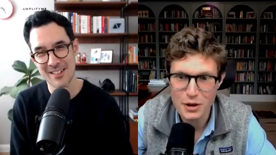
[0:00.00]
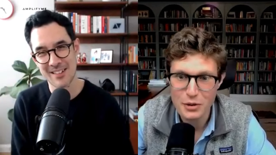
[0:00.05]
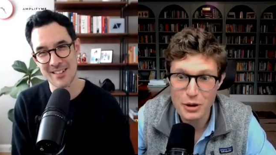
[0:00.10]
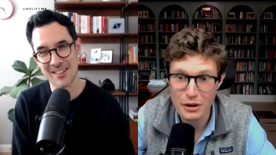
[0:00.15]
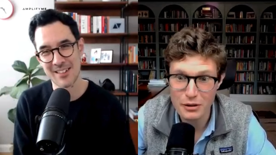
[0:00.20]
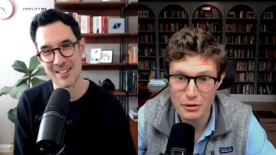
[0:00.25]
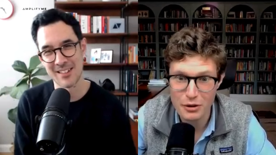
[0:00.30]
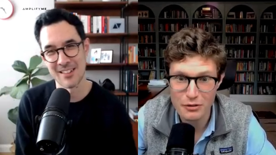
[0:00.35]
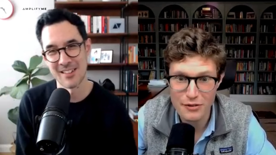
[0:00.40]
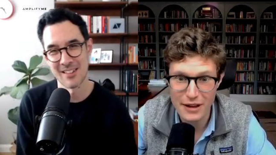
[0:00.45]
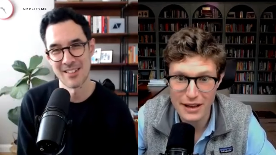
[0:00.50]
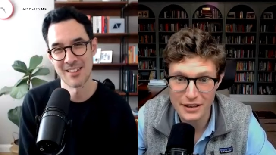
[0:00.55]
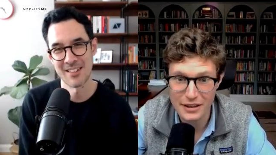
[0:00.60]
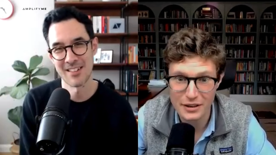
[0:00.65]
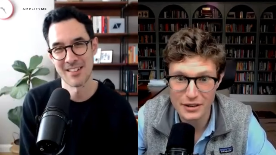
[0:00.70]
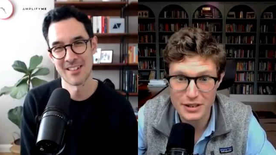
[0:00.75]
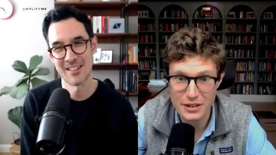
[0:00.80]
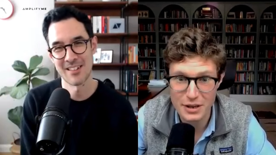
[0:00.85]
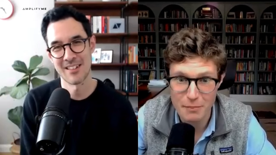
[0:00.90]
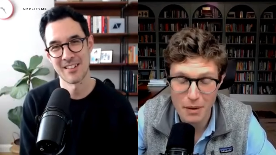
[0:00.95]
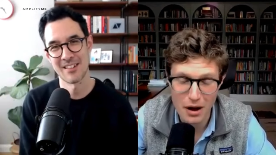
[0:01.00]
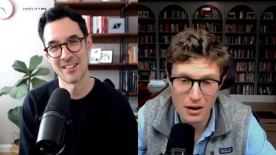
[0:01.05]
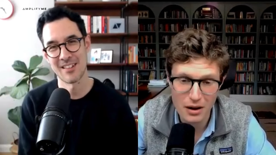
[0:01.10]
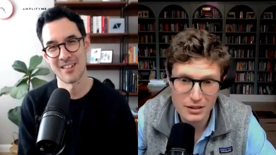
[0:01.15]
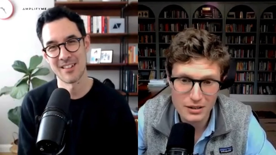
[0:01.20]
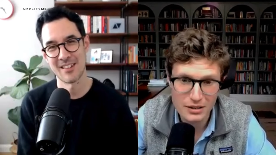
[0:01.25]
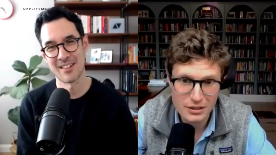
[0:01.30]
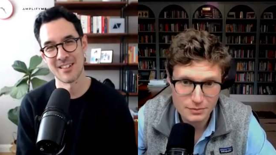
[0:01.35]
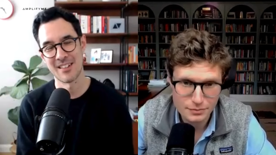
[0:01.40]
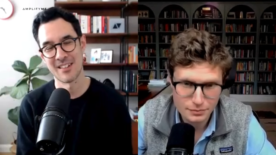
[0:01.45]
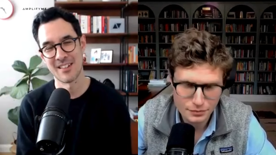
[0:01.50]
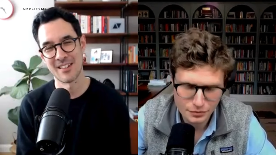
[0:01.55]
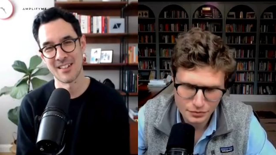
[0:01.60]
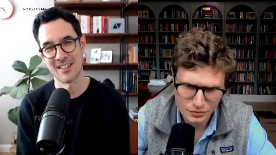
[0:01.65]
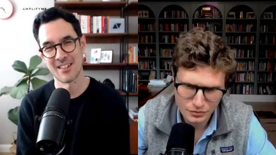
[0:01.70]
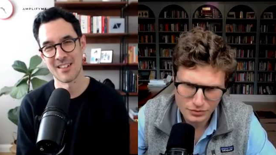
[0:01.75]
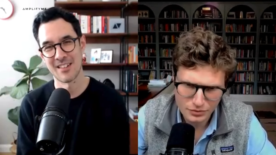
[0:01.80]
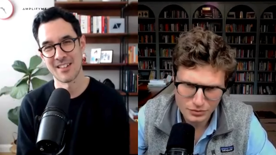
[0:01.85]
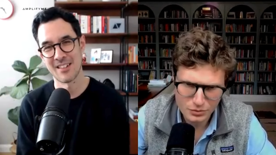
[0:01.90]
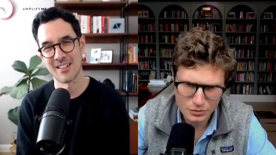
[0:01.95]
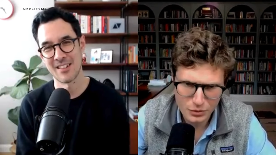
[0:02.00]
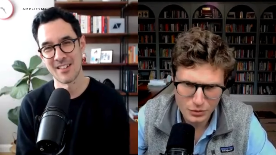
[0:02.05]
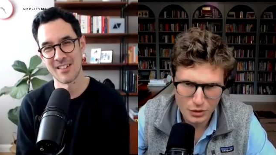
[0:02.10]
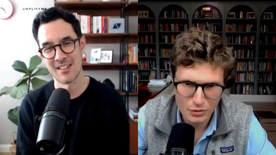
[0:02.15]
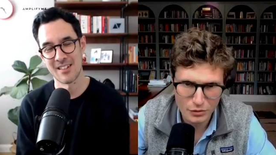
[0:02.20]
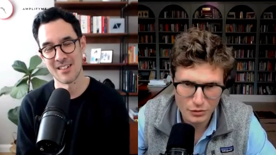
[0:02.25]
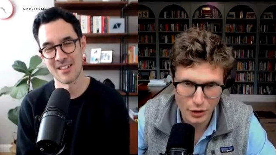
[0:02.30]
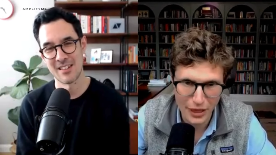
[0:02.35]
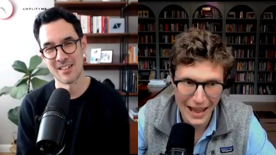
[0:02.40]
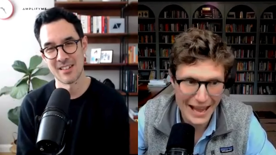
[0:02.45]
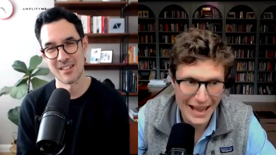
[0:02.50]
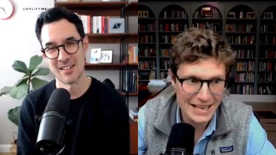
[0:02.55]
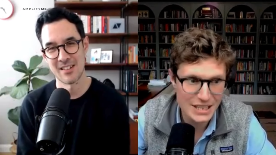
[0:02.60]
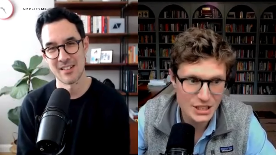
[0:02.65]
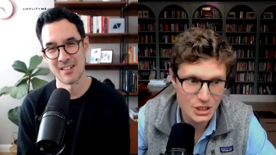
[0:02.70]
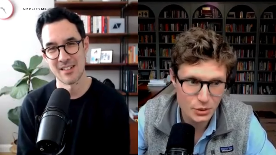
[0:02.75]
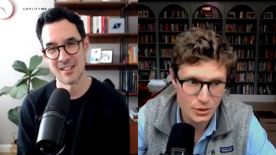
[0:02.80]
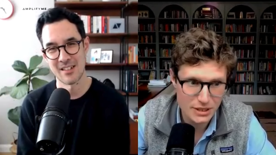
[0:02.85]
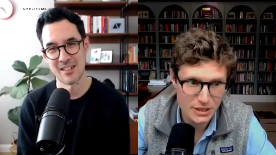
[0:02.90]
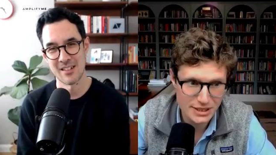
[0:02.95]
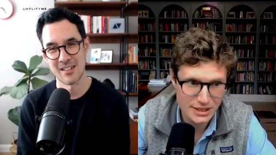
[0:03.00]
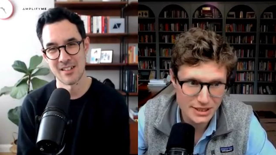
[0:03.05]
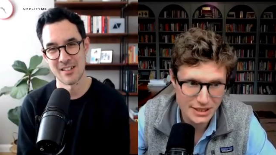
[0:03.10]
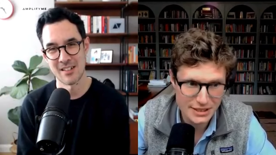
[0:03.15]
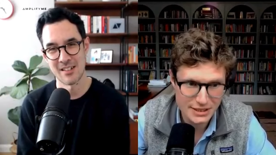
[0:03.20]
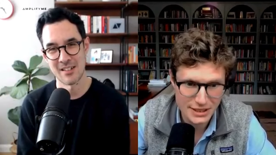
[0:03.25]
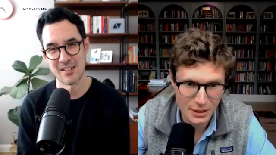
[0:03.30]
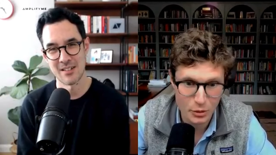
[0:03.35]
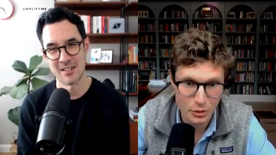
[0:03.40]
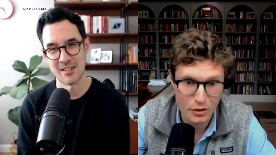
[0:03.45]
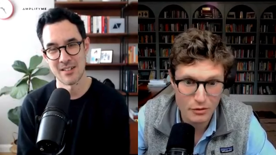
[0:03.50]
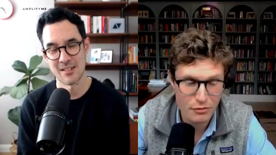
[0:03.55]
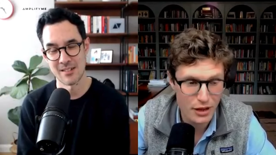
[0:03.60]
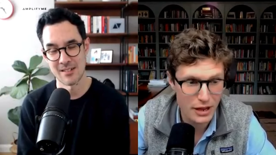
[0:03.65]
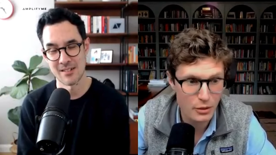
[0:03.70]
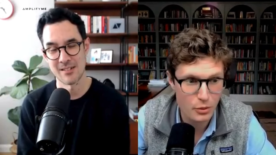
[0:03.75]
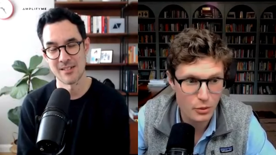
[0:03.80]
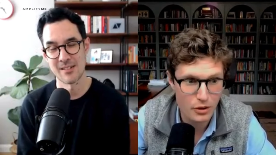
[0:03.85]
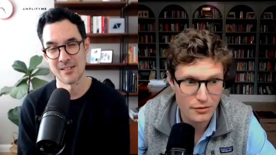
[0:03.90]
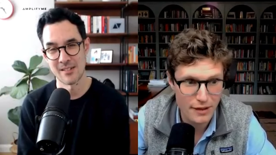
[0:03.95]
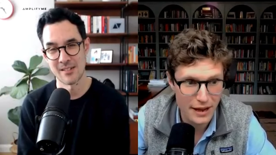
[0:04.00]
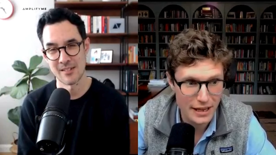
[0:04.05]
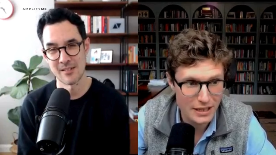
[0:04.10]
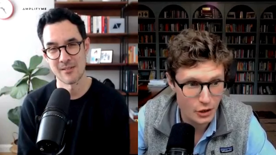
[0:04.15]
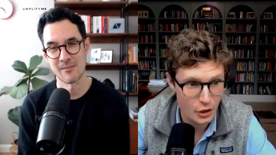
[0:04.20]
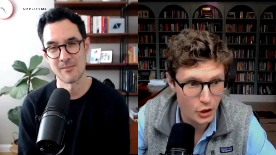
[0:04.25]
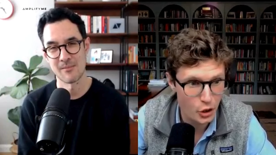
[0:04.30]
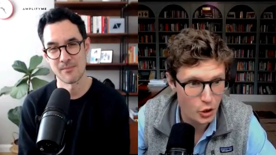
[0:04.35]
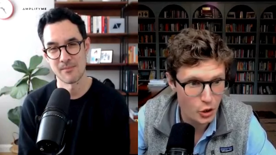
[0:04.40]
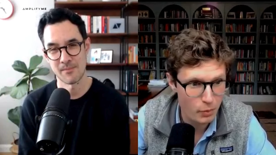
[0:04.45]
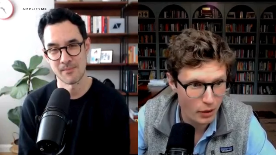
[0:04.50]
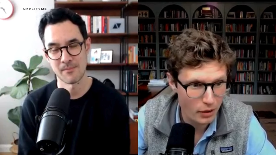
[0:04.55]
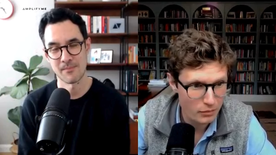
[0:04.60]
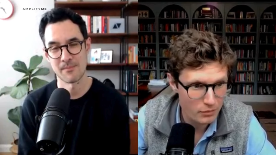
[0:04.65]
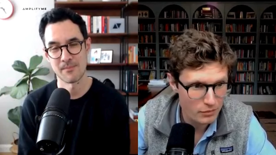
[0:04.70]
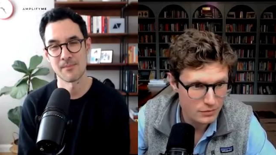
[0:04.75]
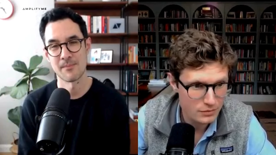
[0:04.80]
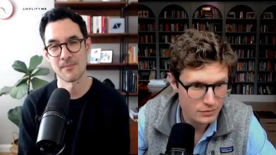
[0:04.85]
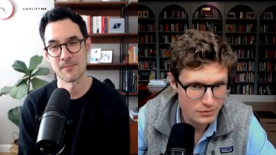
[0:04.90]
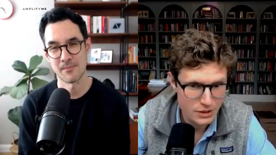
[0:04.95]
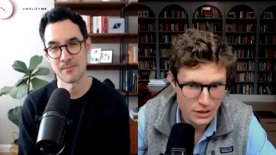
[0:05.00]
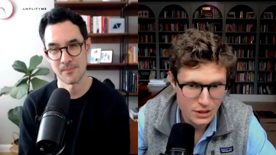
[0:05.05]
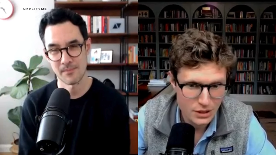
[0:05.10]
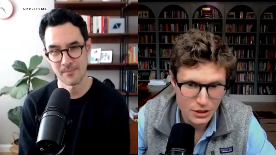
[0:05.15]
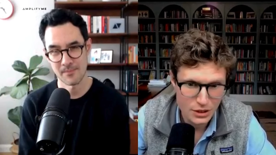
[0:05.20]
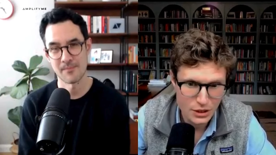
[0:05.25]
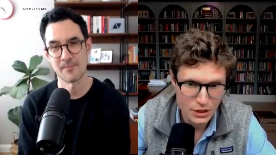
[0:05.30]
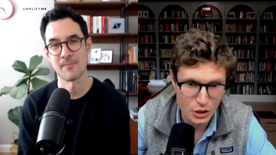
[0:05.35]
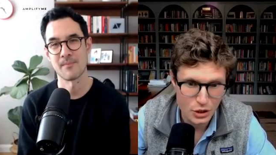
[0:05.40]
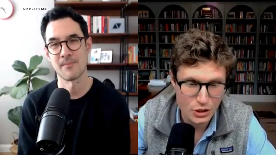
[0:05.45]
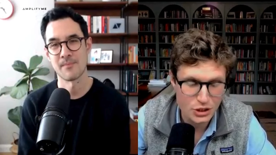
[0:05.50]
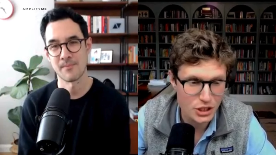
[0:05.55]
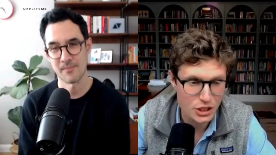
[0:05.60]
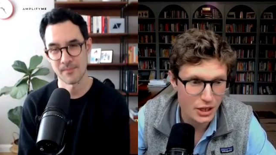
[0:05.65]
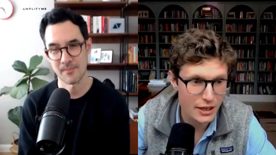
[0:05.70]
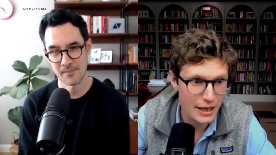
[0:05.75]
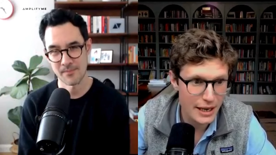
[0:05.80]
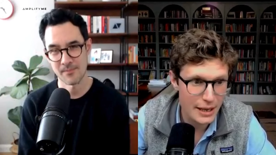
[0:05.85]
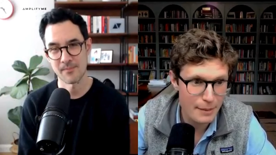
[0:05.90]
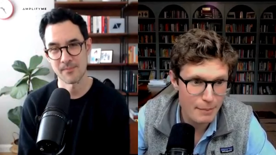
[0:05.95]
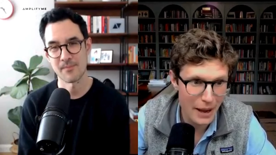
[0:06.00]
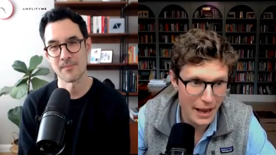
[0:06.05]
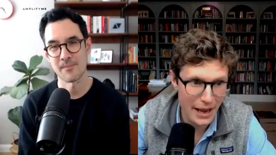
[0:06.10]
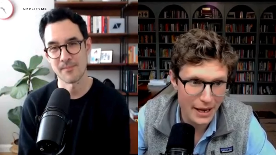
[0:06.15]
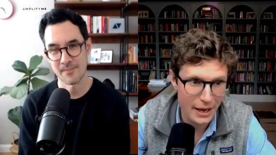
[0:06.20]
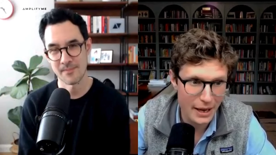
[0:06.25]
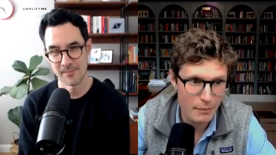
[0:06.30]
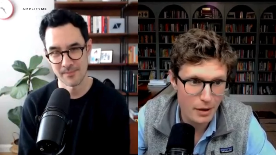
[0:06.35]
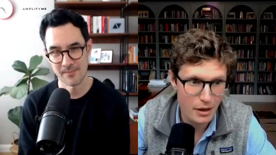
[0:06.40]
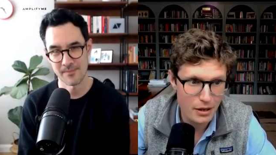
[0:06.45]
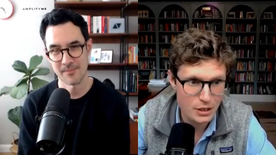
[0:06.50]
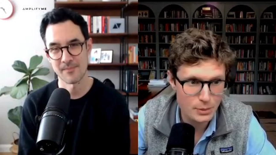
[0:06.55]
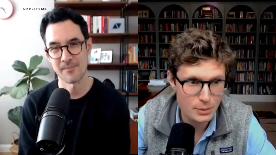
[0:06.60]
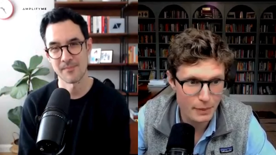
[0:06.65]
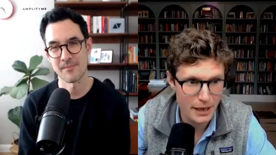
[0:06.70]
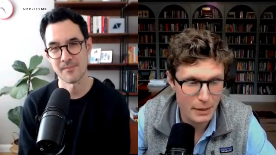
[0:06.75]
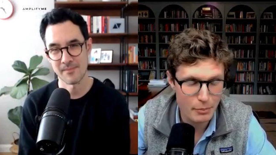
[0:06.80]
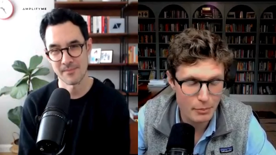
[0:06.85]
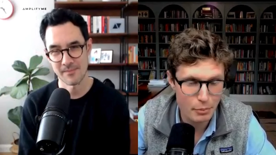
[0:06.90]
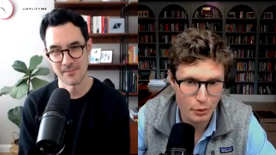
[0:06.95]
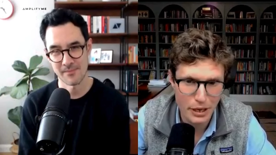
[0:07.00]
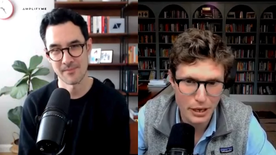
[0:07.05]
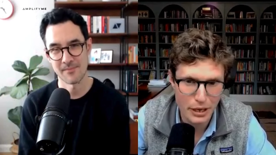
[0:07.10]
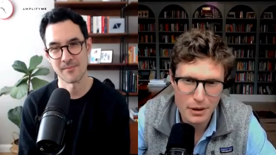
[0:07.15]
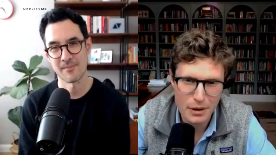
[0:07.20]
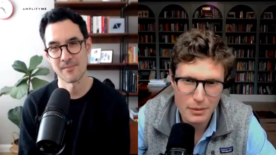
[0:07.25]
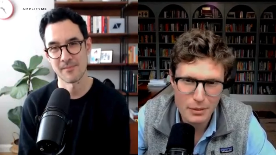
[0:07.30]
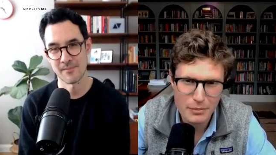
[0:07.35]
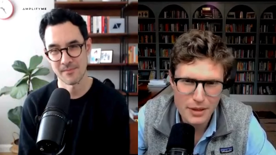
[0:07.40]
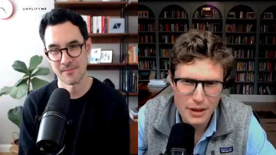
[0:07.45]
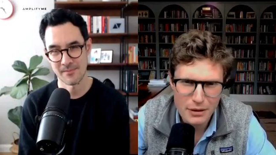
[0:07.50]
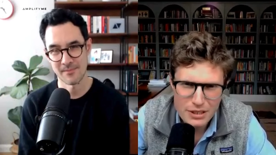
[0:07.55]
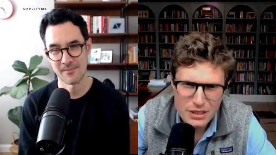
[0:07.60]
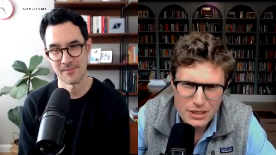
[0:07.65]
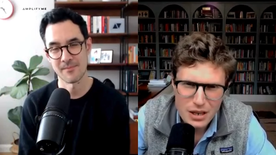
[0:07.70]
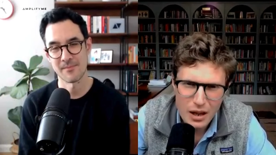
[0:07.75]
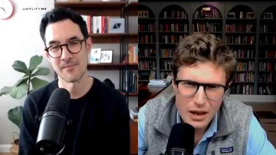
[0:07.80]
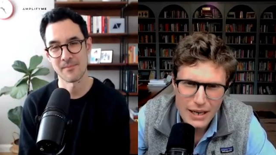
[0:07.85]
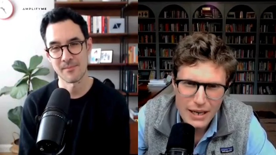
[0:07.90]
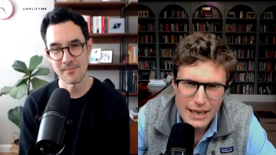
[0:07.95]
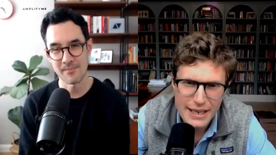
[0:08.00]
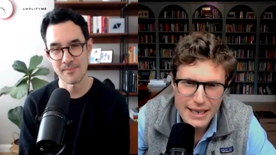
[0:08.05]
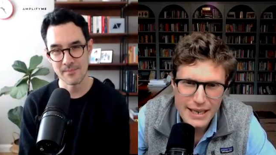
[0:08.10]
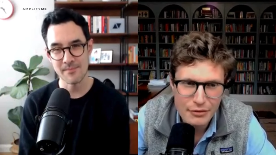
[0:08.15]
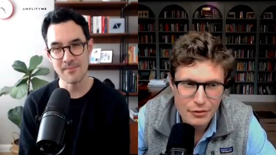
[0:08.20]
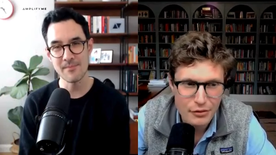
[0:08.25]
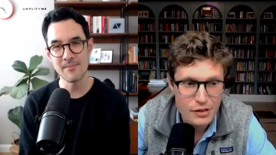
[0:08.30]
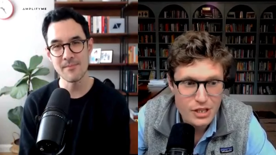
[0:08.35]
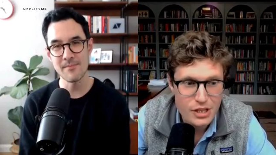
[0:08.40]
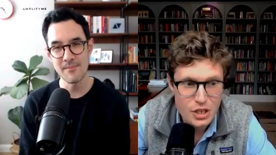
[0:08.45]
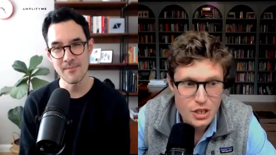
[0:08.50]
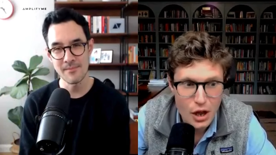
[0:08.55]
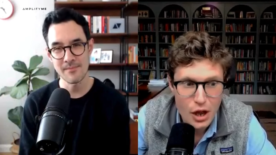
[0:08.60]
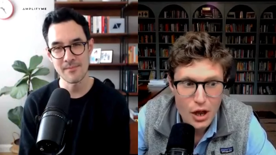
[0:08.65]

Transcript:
Speaker 1: it would affect demand for their issuances. It would it would affect the coupon. You're suddenly paying a much bigger premium. There are slightly different